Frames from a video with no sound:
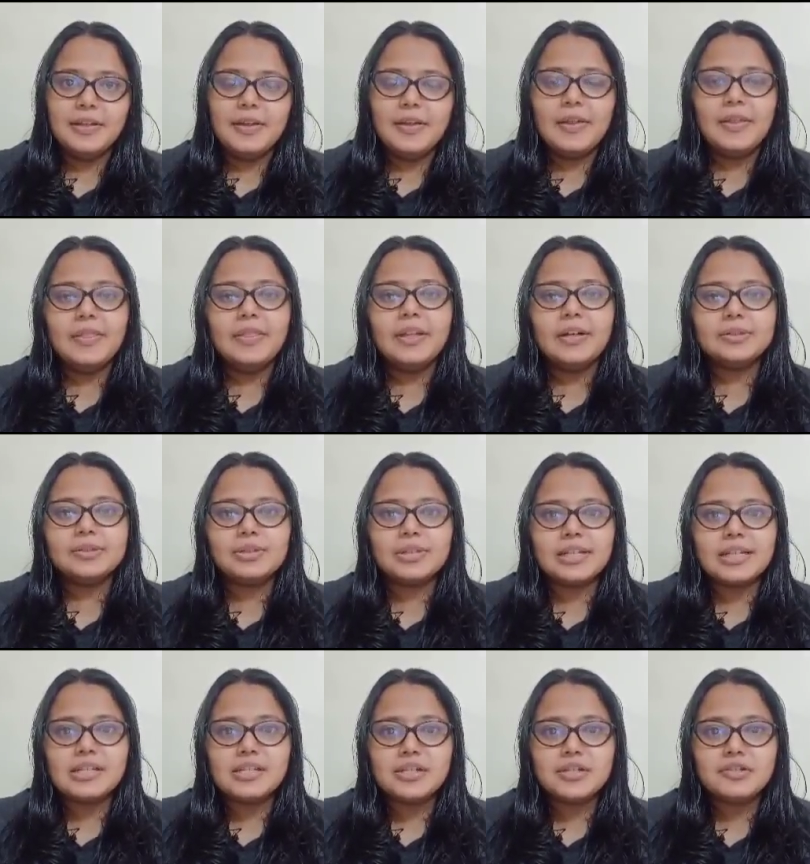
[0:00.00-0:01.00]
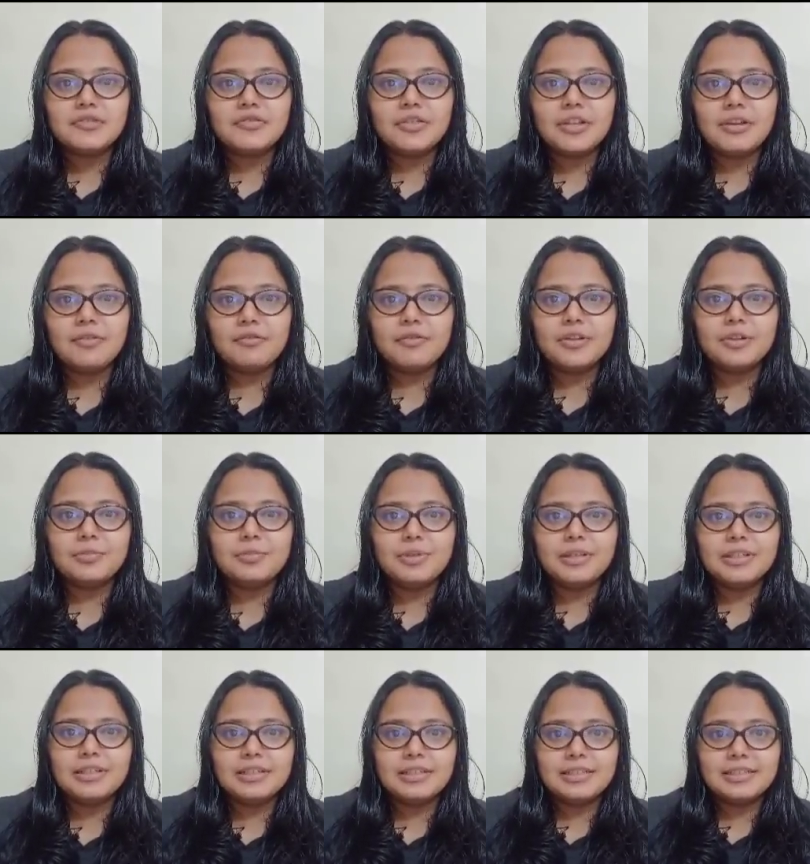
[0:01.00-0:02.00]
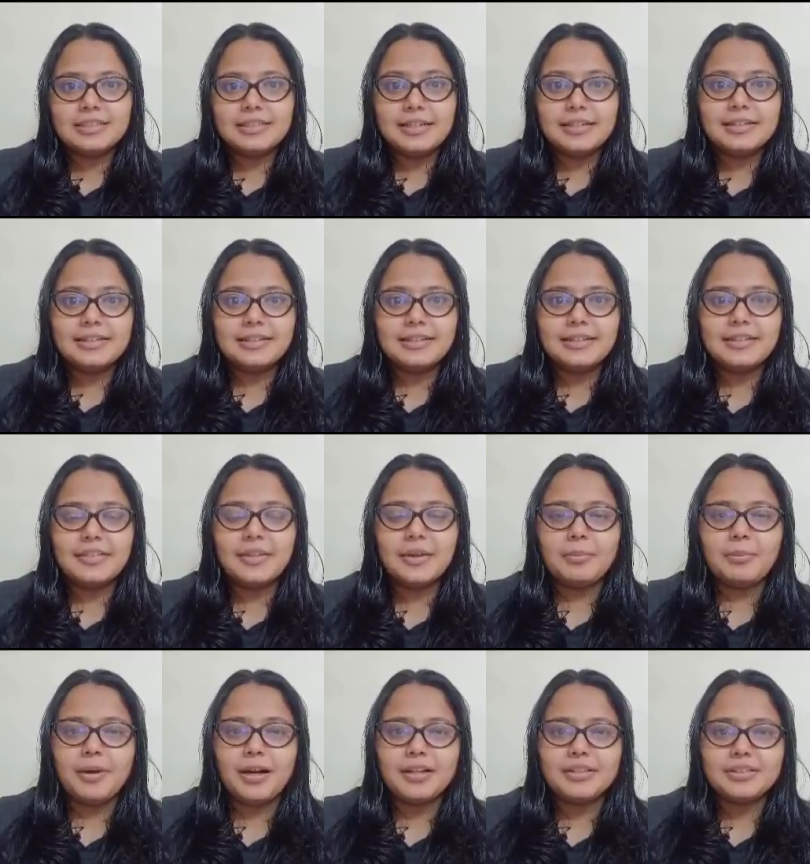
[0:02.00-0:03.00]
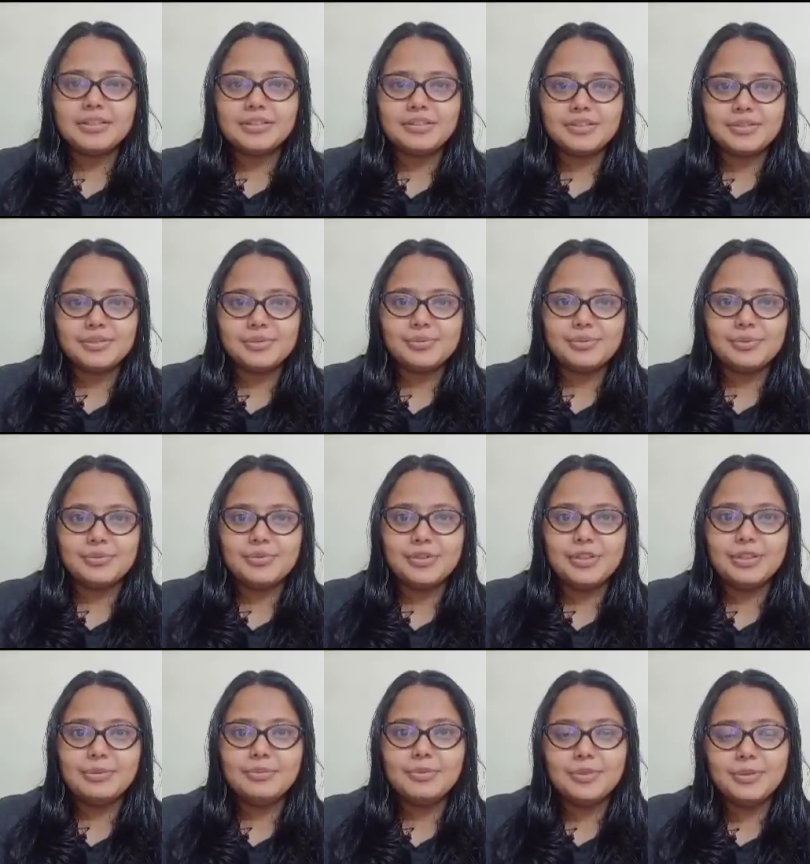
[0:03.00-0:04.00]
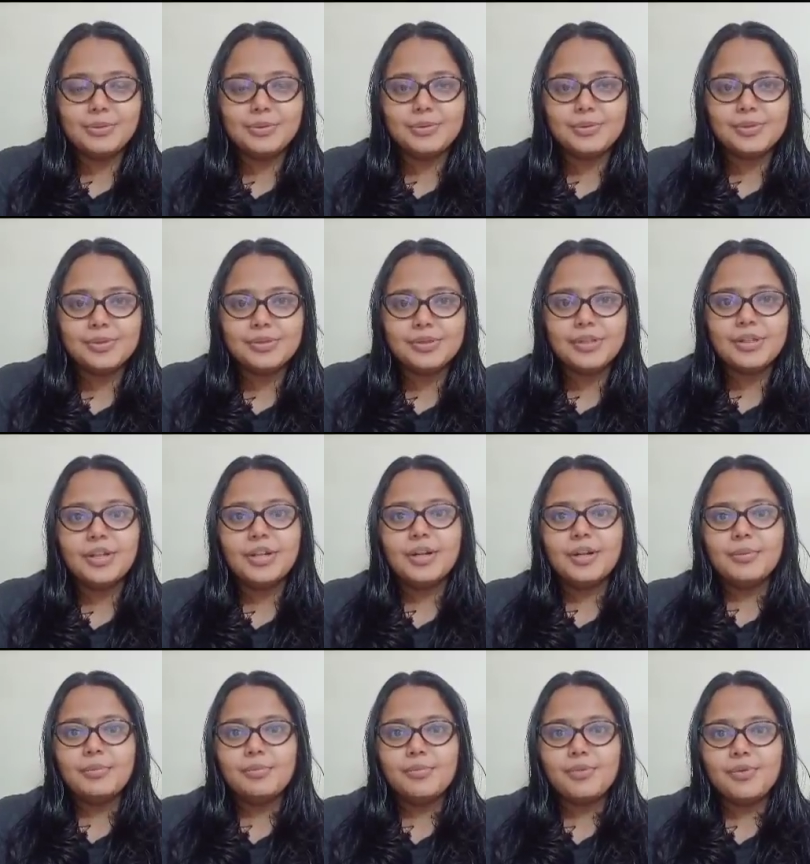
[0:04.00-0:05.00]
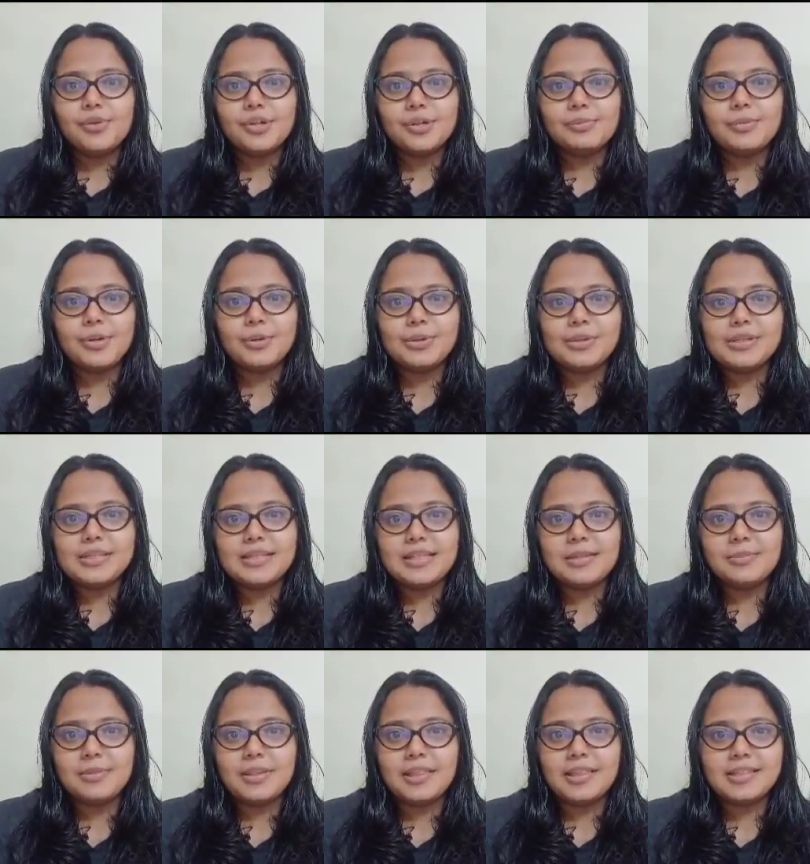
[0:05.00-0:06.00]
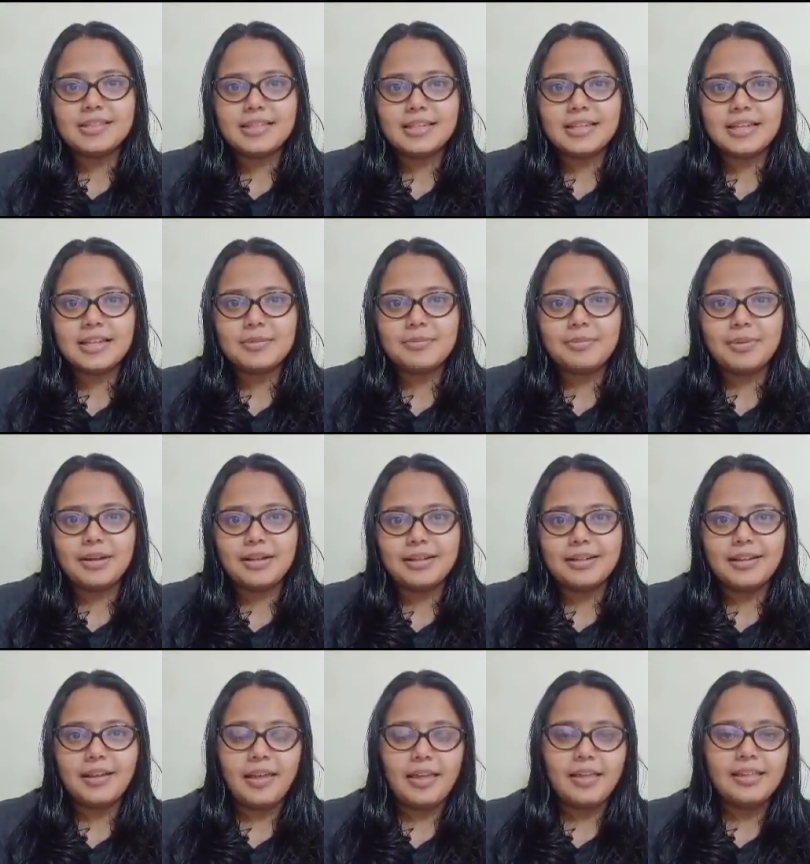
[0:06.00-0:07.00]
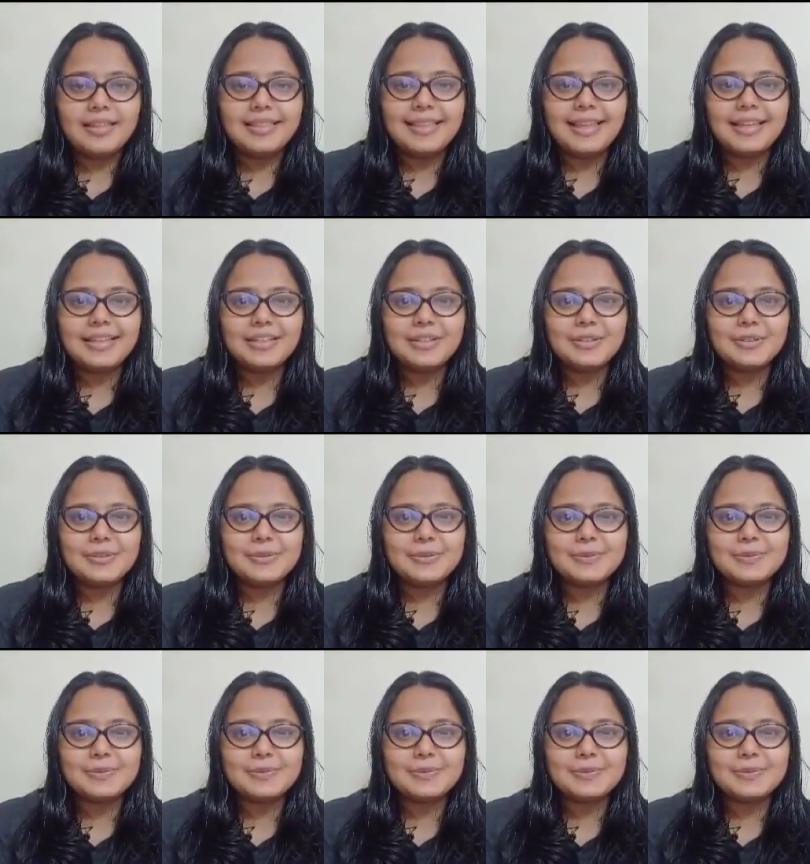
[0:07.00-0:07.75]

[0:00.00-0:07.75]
Now the rest of them will be done in the part 2. We'll know more about the same in the second part. Thank you.